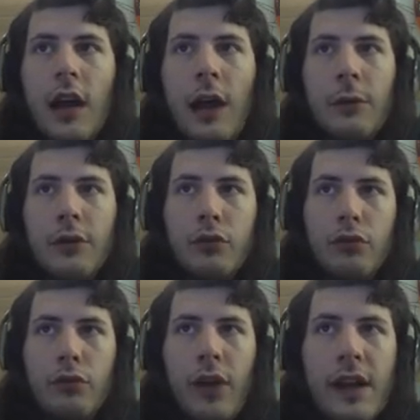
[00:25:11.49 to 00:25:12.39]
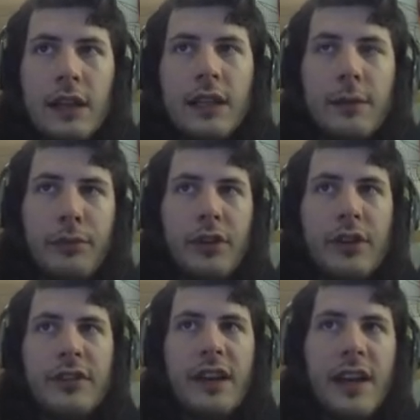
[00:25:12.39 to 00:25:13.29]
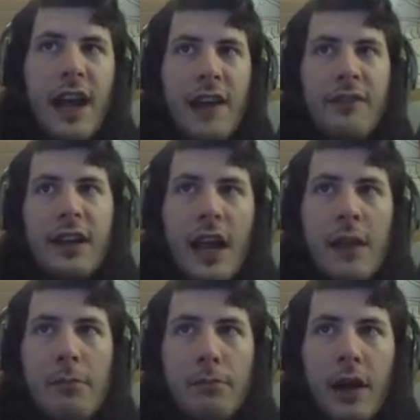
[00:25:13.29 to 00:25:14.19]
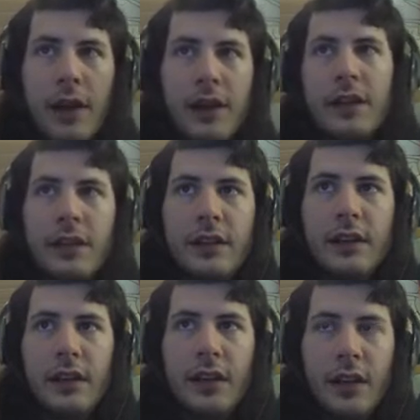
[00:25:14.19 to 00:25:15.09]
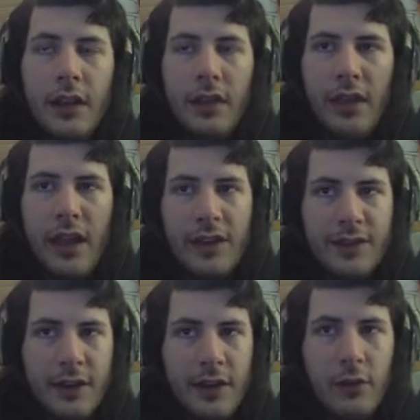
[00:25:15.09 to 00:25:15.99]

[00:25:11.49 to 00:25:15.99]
I would greatly appreciate having a button that